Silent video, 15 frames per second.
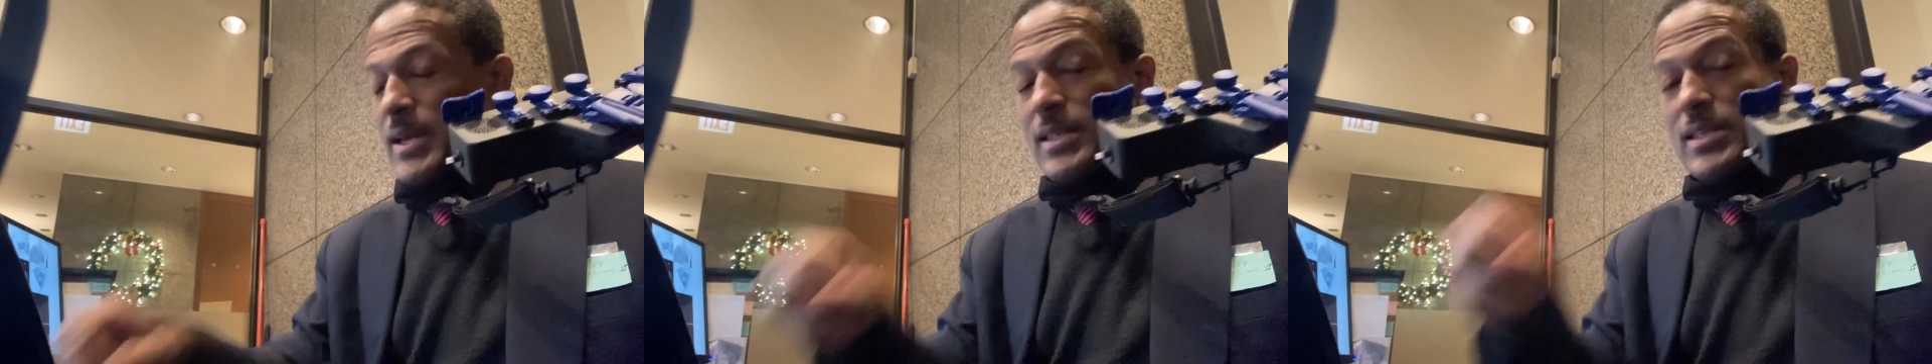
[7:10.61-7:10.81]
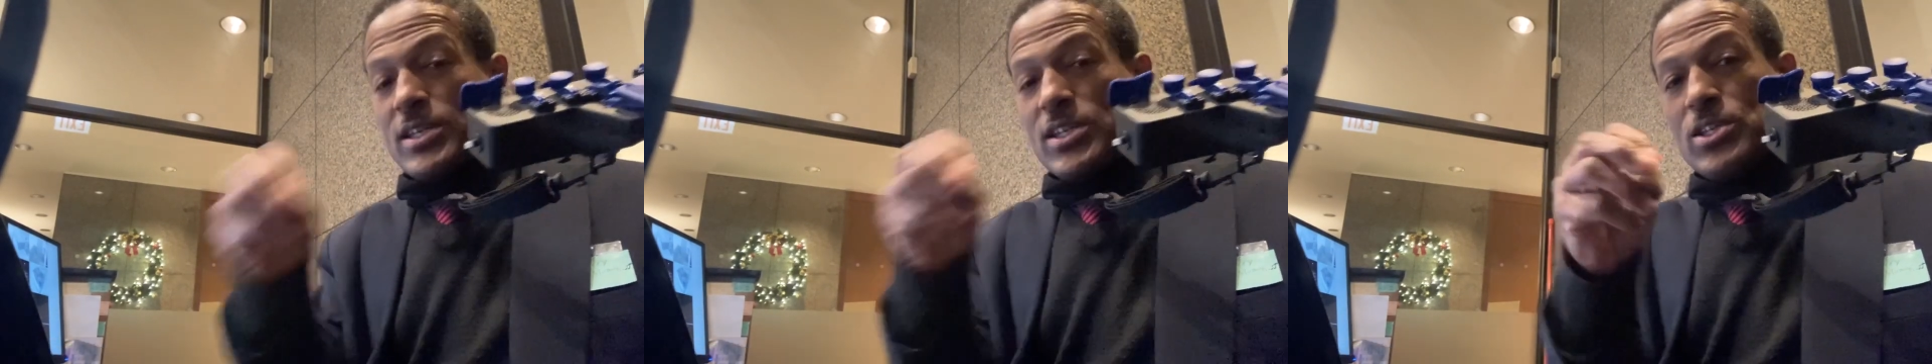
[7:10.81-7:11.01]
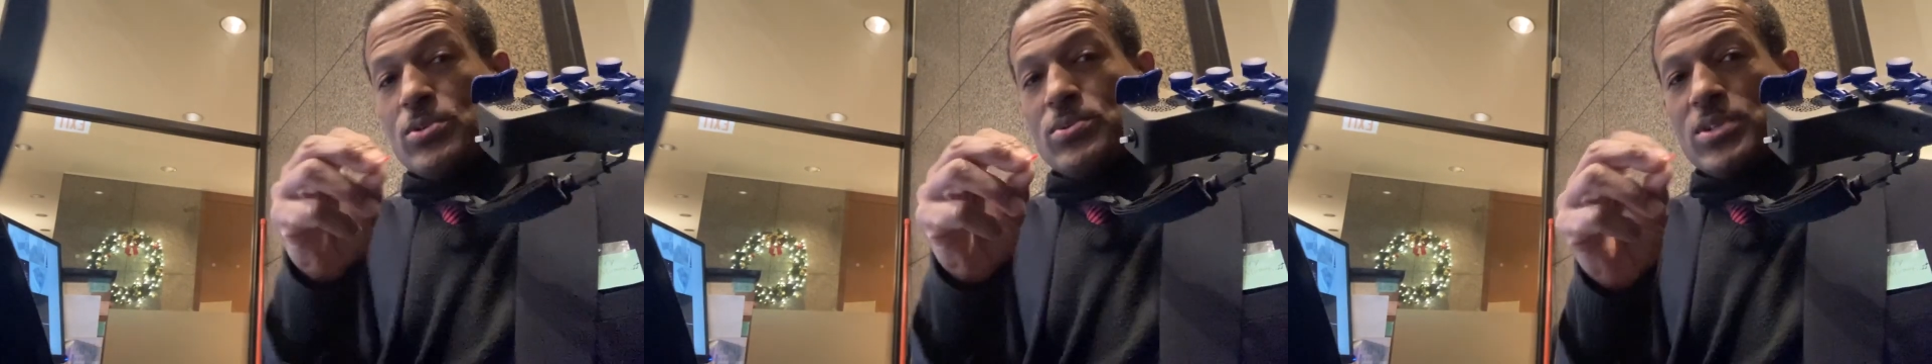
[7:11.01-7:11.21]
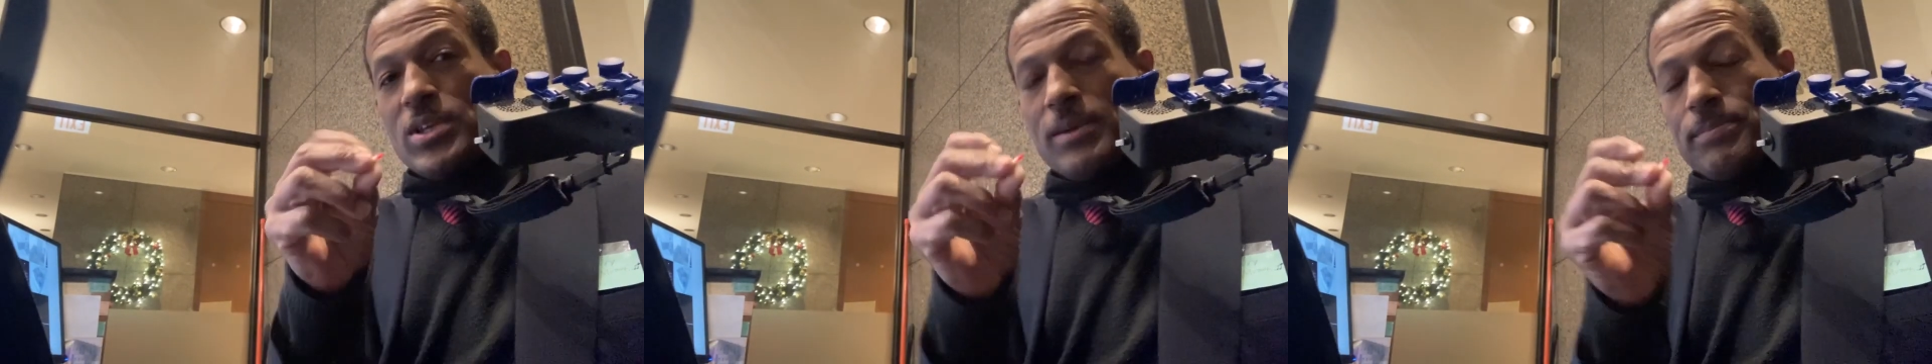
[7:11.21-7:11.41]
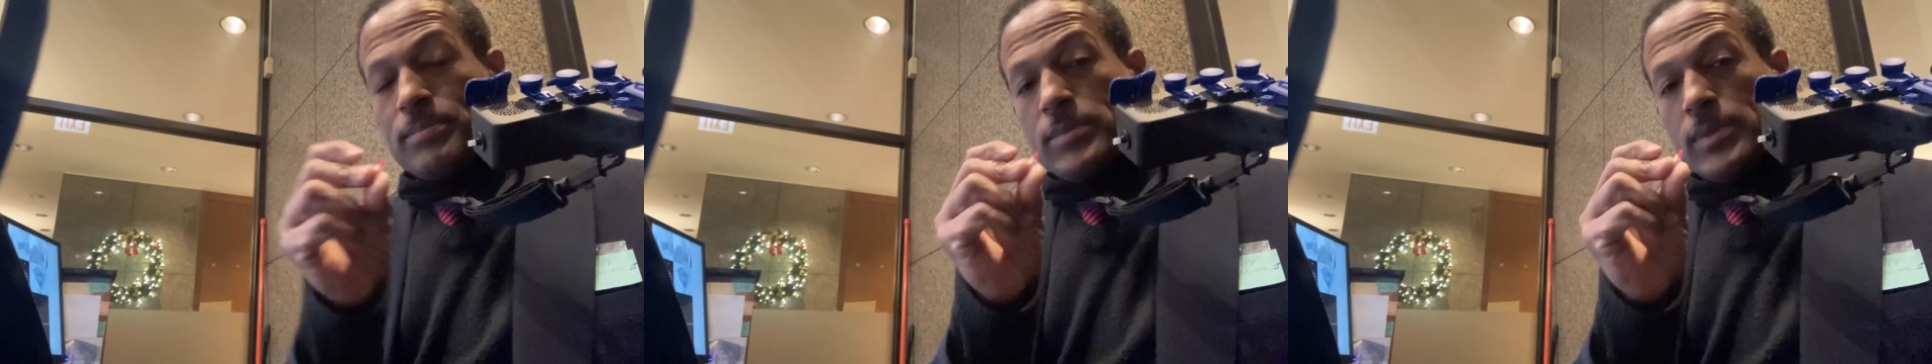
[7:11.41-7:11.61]
The
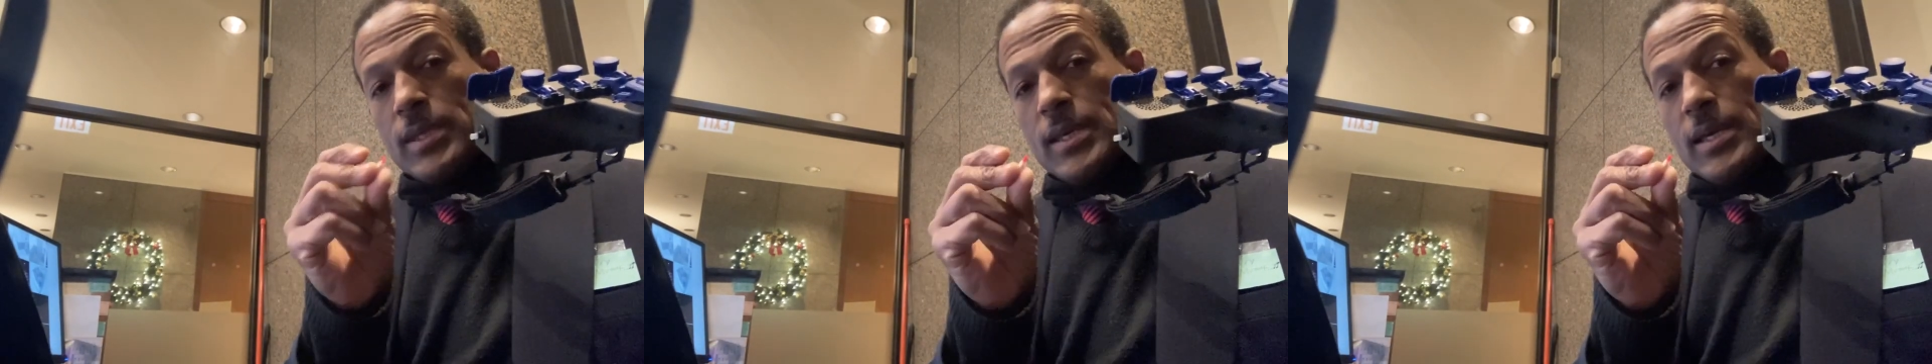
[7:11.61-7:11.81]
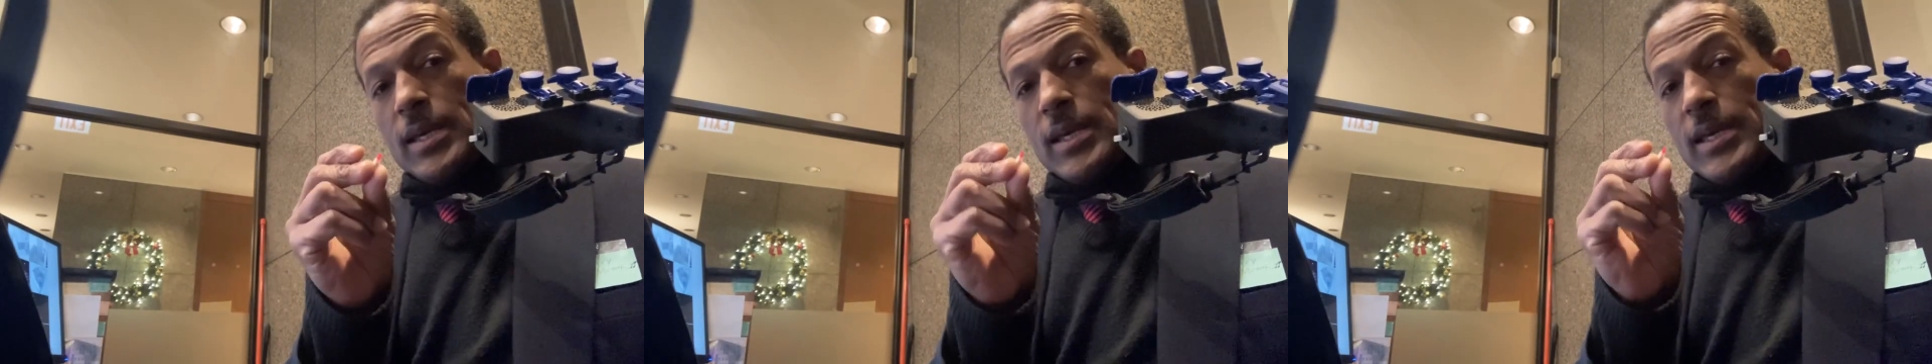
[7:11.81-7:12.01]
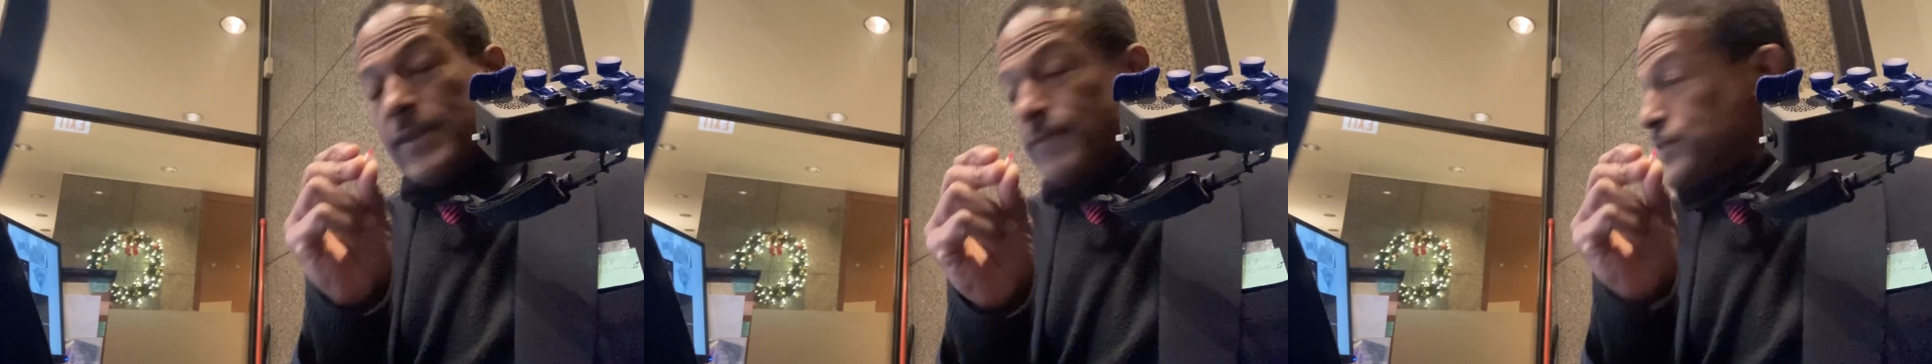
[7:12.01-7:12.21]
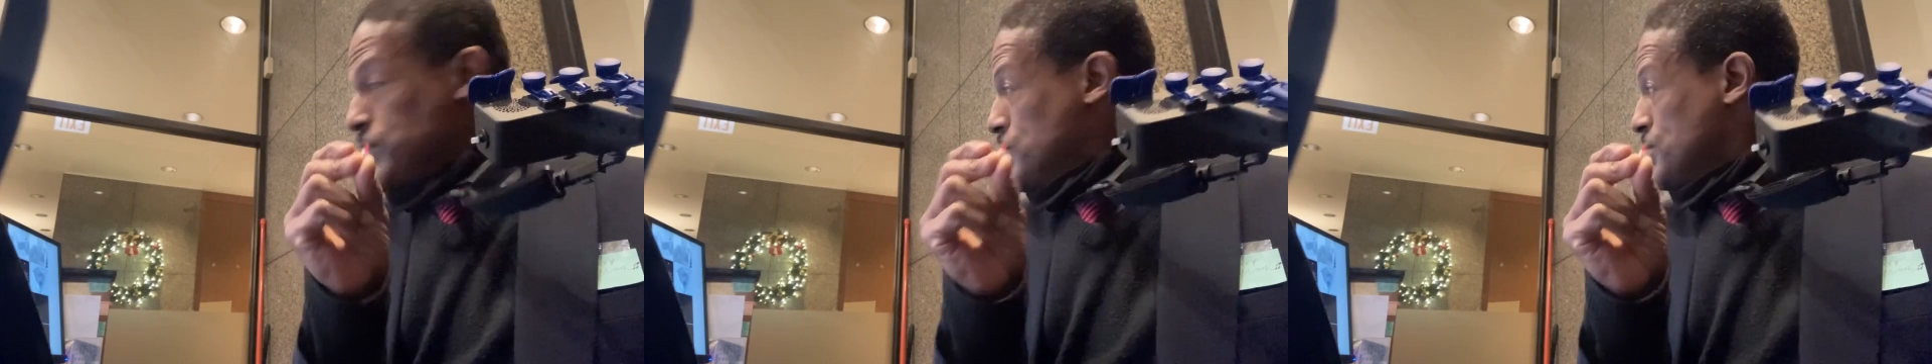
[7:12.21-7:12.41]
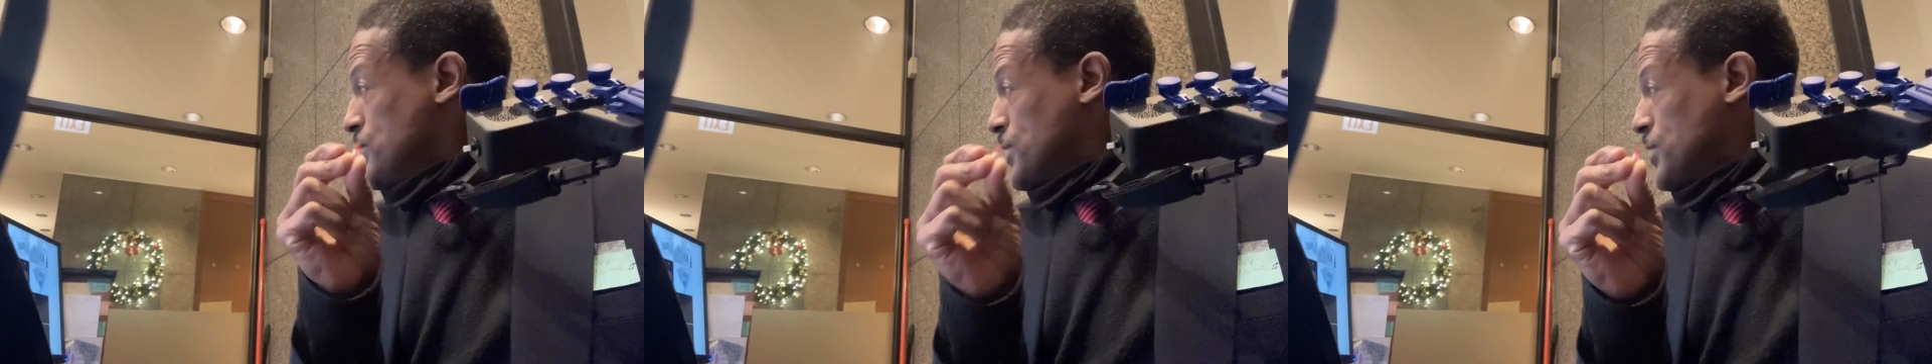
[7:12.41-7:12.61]
Q-tip, if you
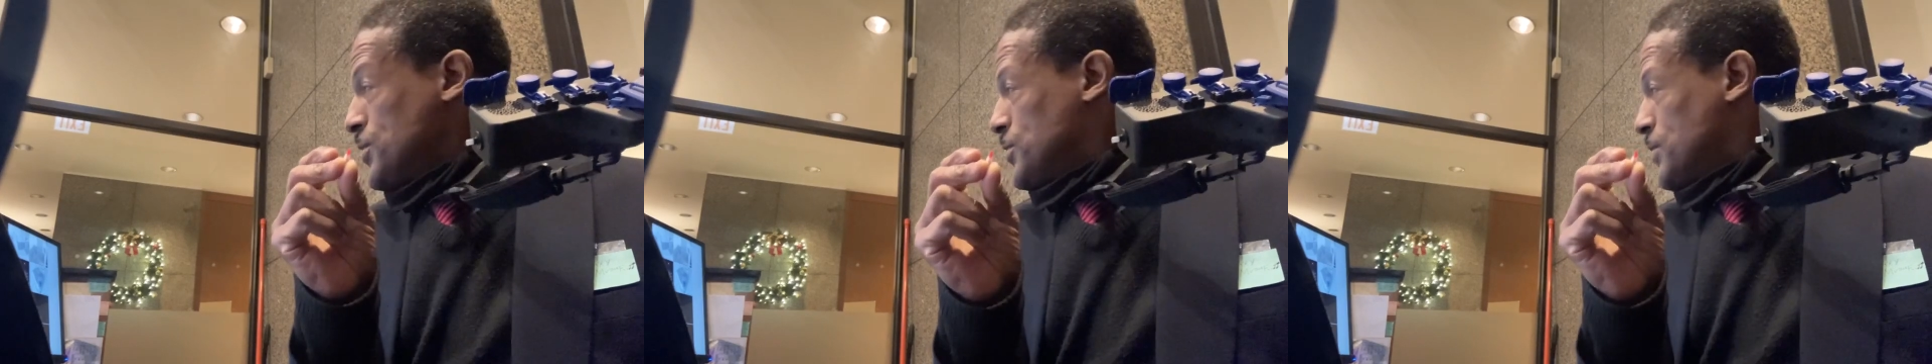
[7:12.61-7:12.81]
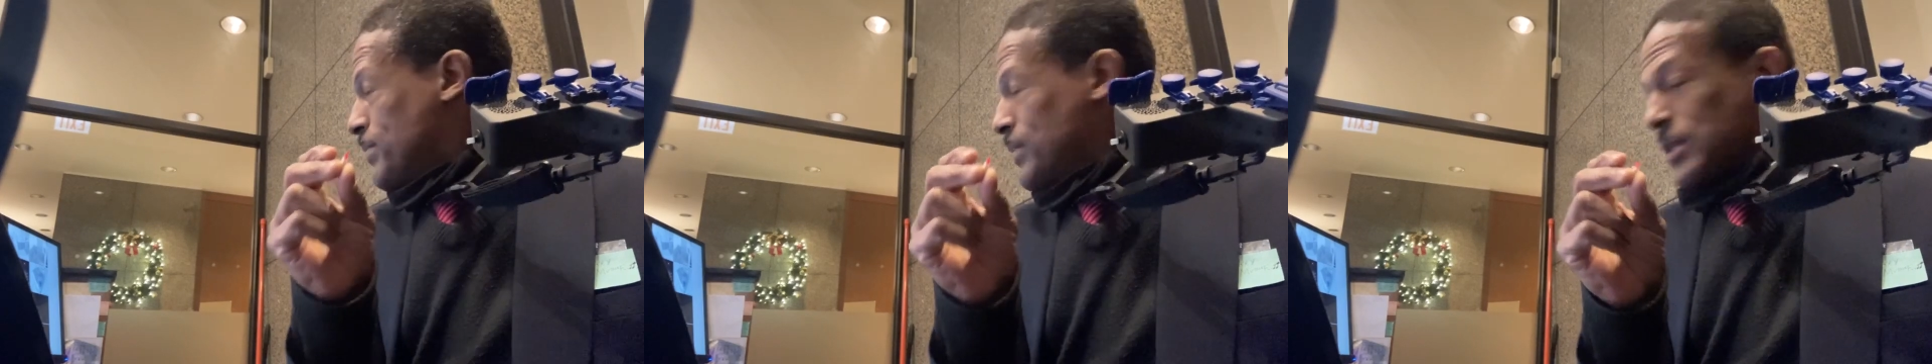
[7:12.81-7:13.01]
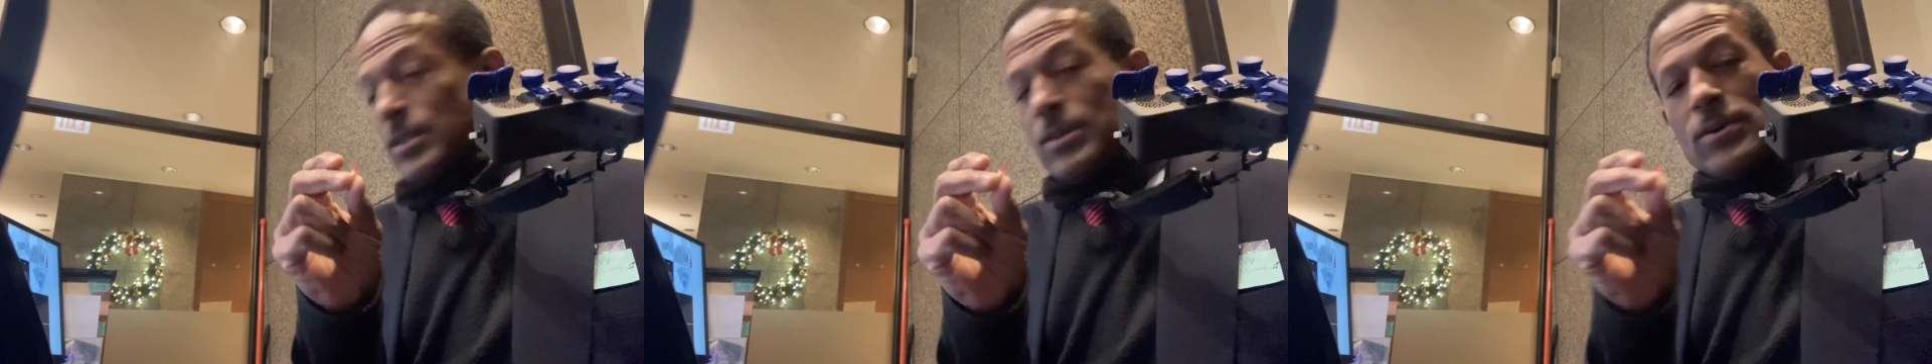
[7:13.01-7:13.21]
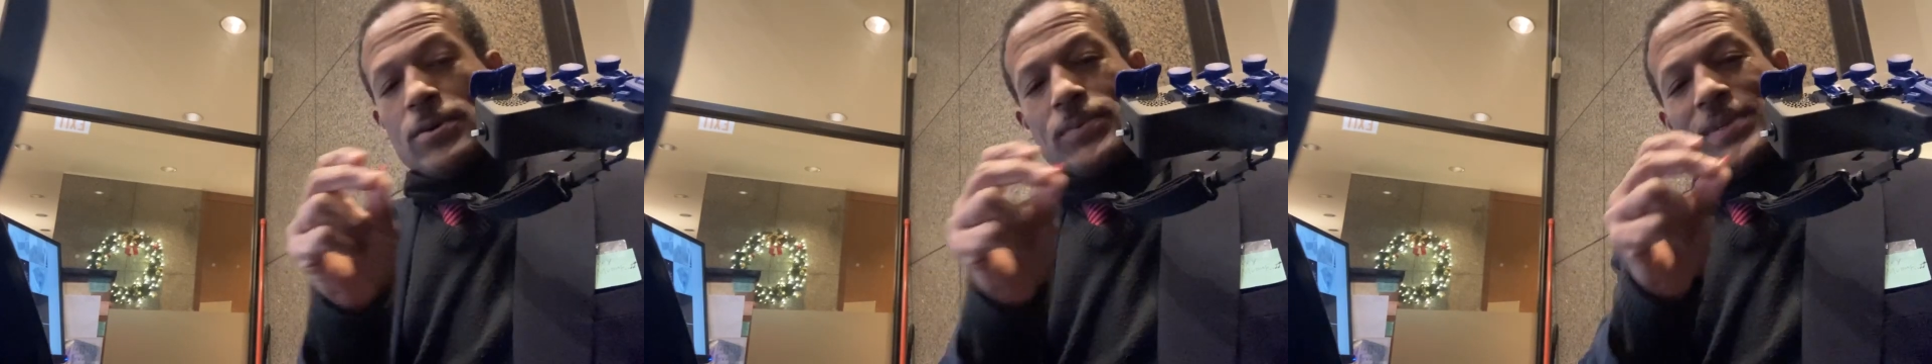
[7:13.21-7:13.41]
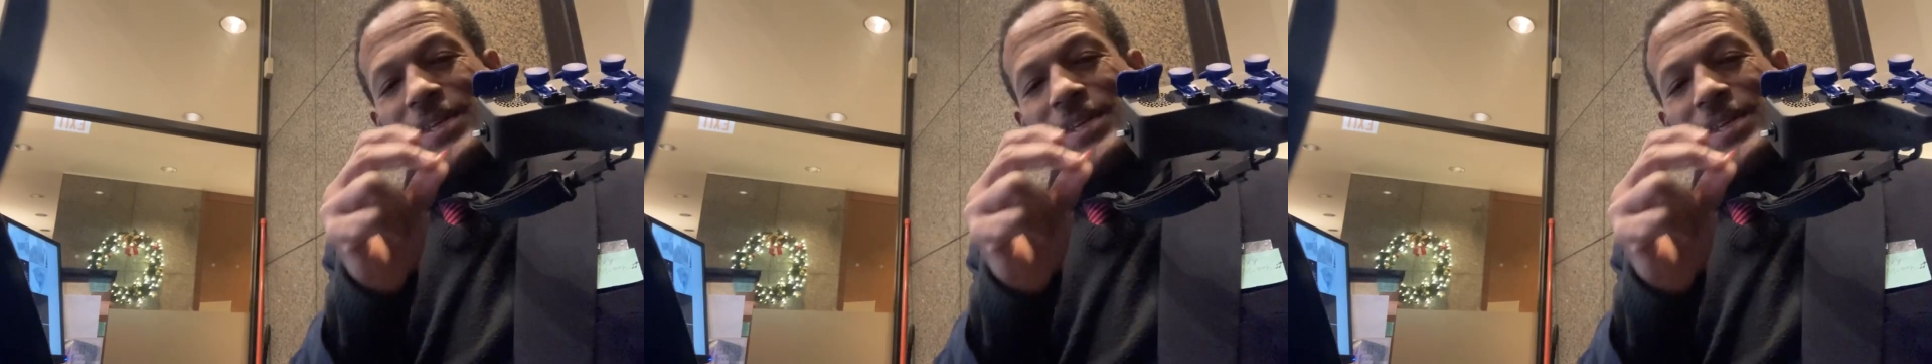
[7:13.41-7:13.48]
use a Q-tip alone,